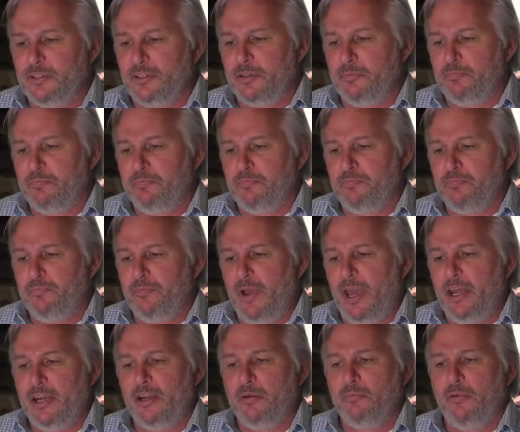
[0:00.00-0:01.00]
the
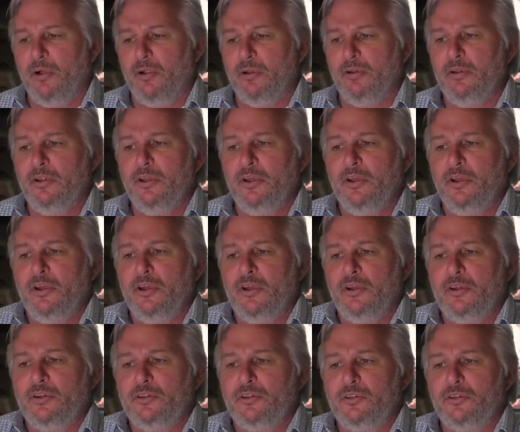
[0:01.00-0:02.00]
animal
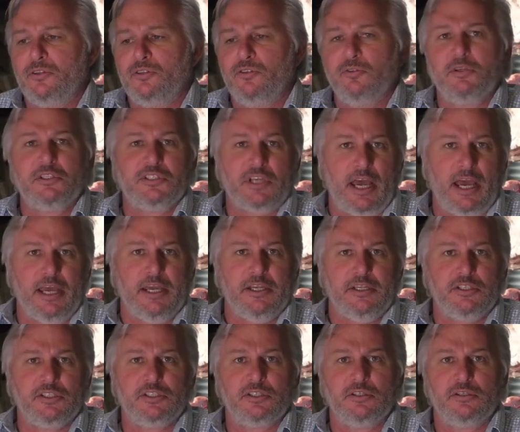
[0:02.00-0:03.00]
to its
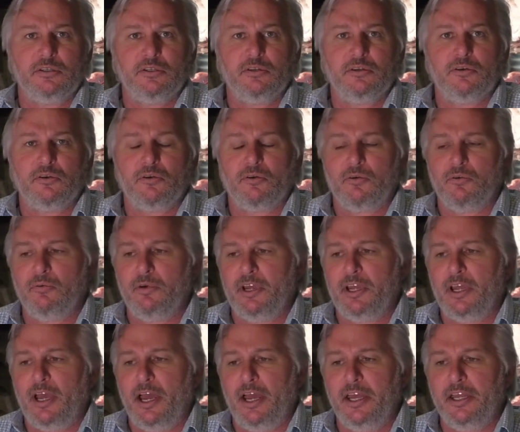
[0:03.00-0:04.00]
age,
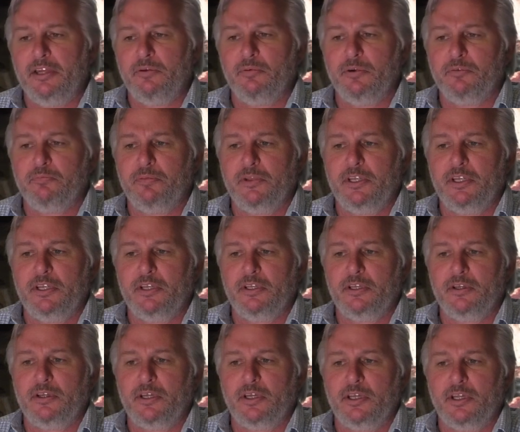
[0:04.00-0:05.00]
where A would be
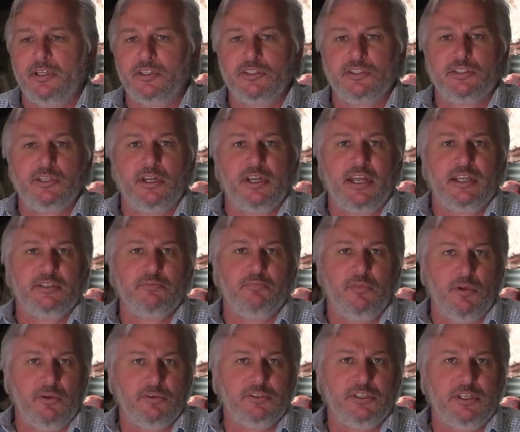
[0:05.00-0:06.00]
it still has
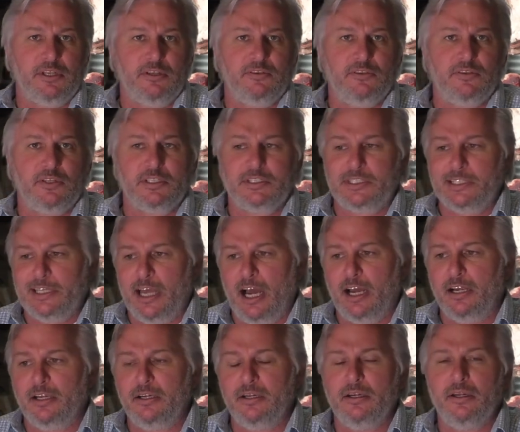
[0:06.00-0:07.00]
milk teeth, it's
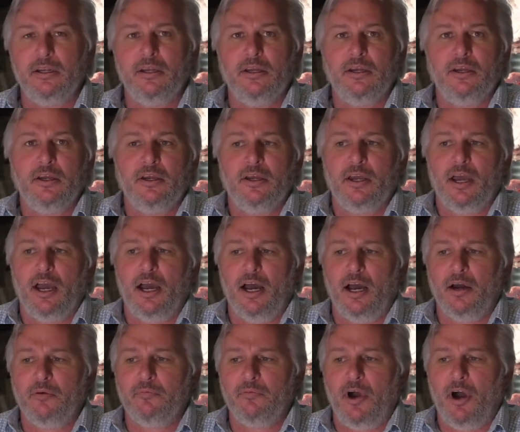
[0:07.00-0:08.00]
young,
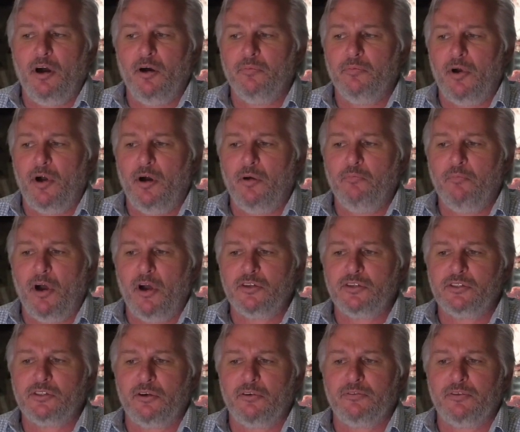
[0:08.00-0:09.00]

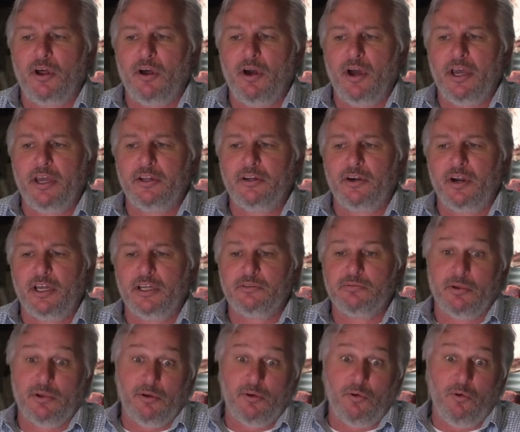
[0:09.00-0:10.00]
Most of our A
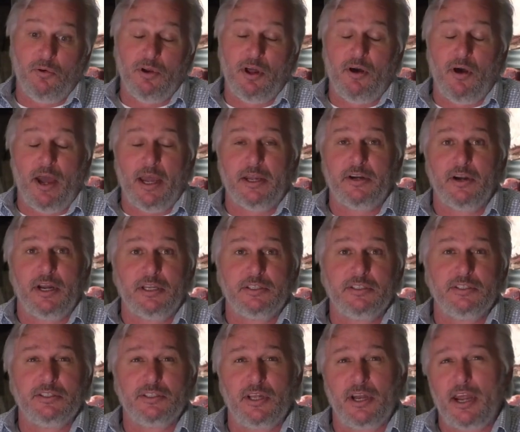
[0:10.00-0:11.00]
grades, well, all our A
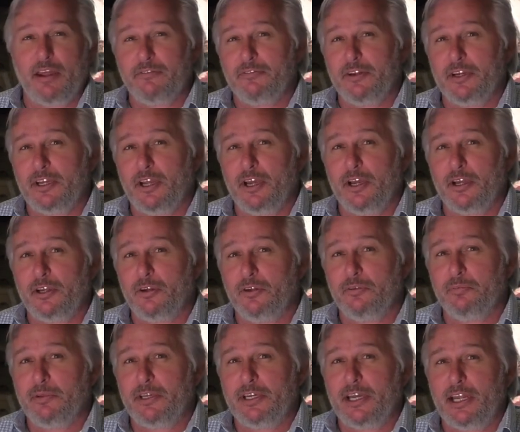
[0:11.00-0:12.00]
grades in South Africa
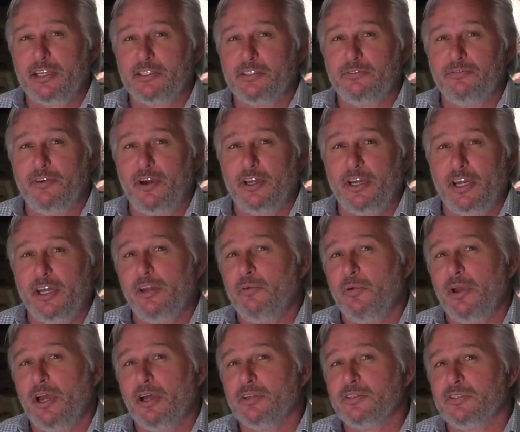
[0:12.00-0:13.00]
could be classified
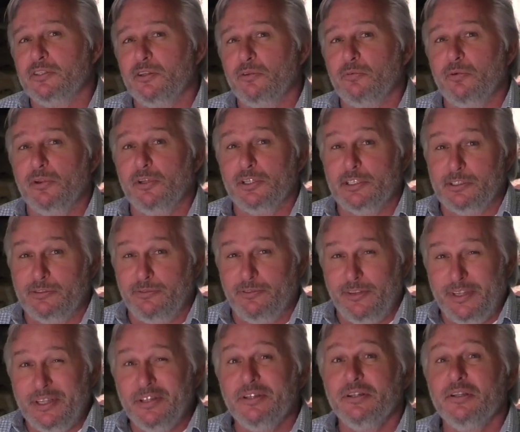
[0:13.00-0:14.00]
anywhere else in the world as
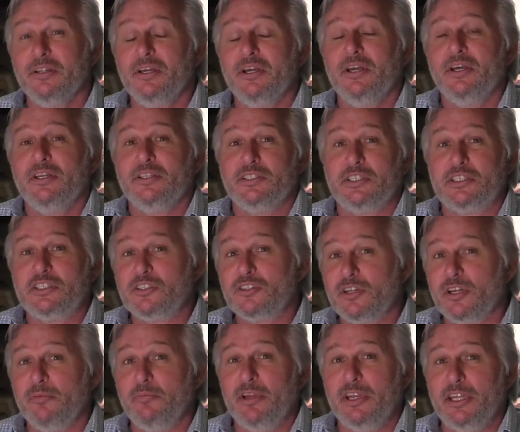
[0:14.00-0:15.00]
veal. It's
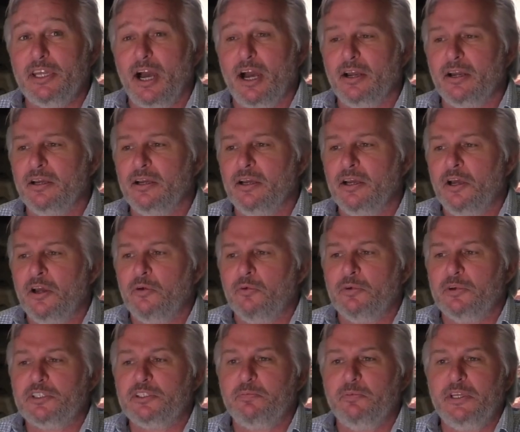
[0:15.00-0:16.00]
extremely young,
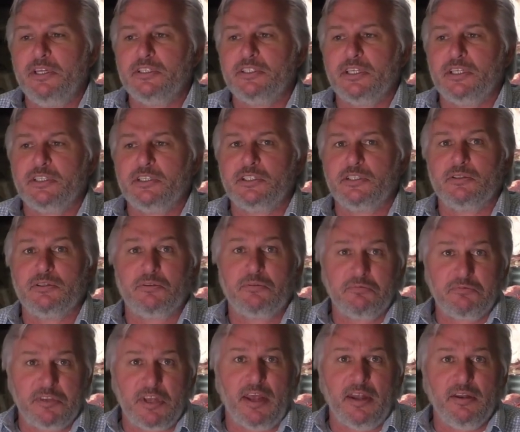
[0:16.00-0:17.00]
which means it's
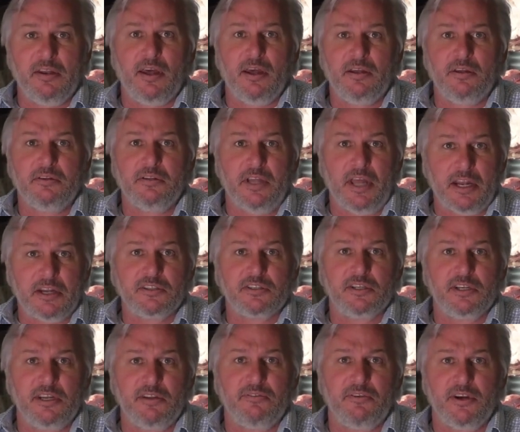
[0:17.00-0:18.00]
tender,
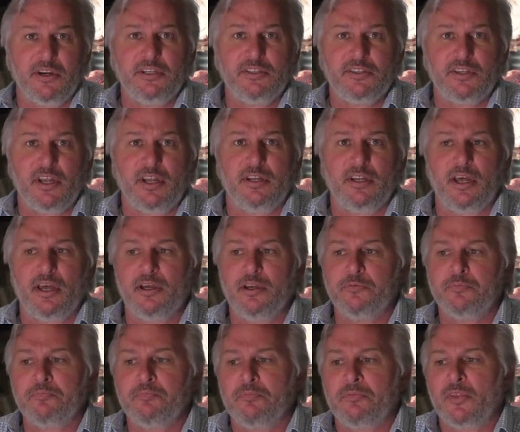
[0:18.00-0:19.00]
naturally very tender,
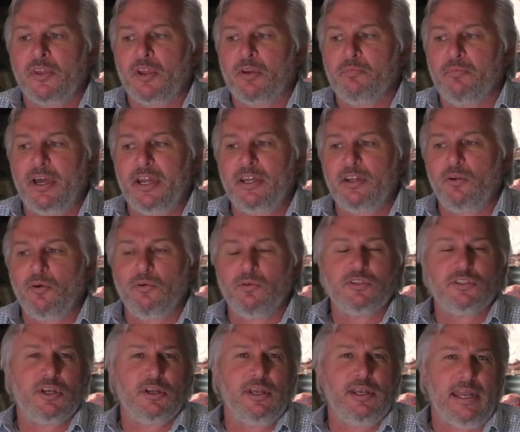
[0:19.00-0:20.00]
but it
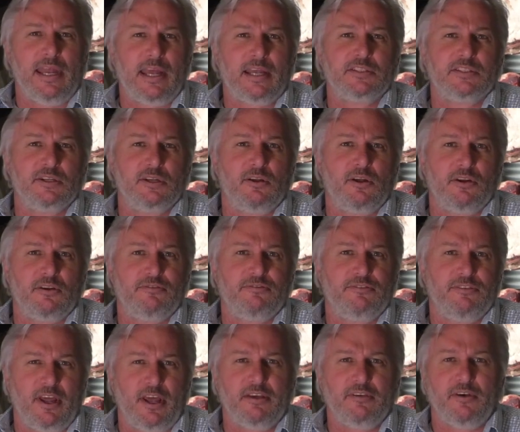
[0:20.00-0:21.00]
also lacks a lot of
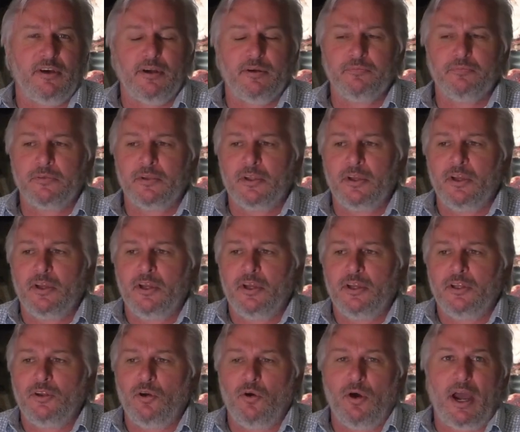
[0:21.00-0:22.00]
flavor.
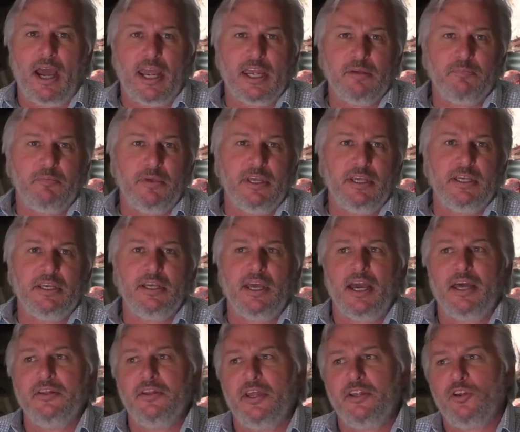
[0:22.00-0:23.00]
Your AB
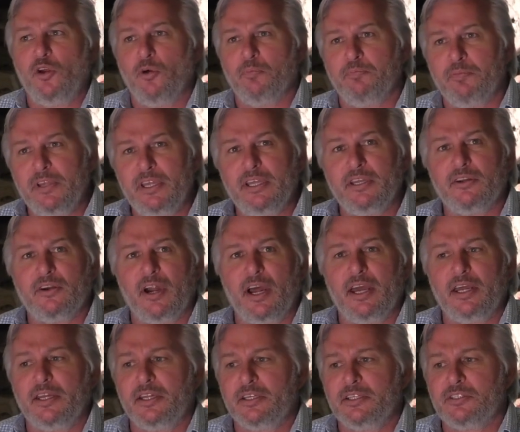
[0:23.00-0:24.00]
and then your B
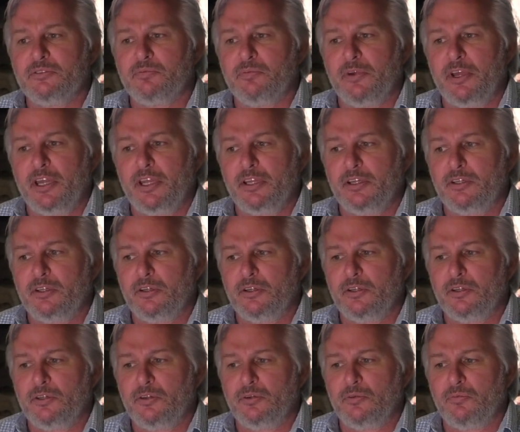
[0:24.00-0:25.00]
grade is where
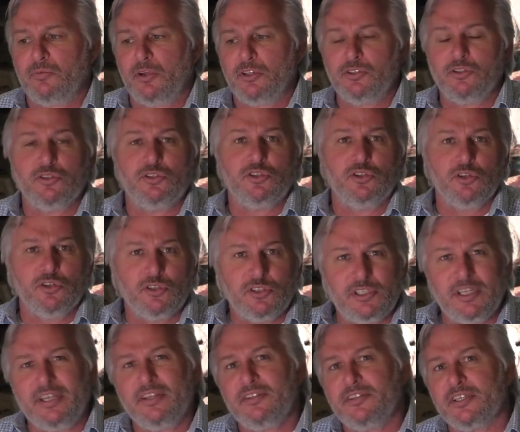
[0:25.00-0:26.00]
1 to 2
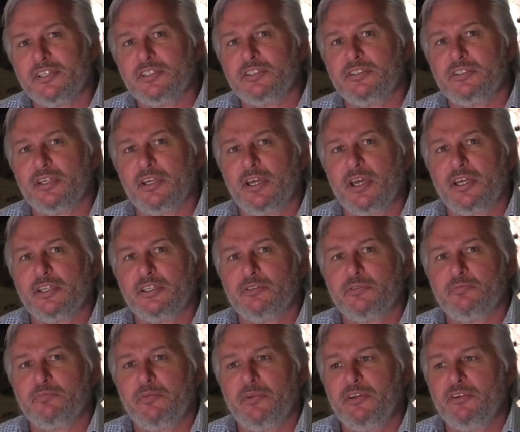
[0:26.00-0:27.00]
teeth has
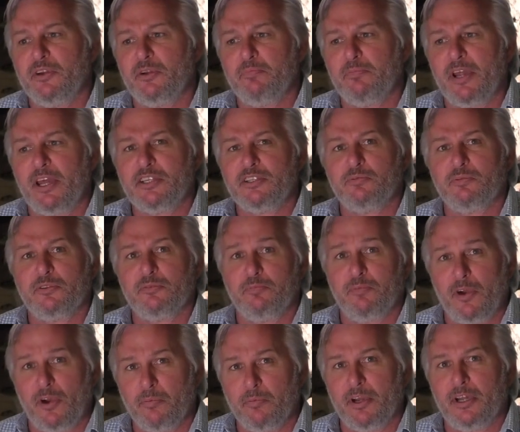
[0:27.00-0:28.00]
been replaced with
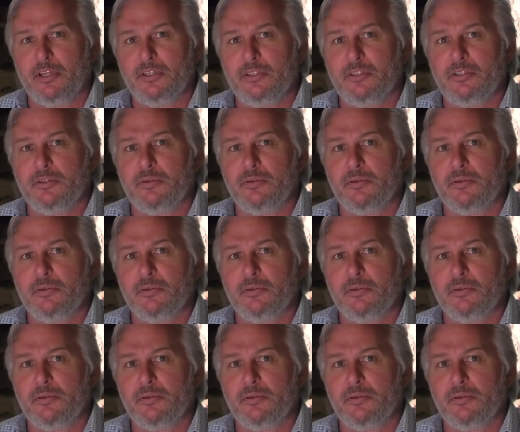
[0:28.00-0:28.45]
permanent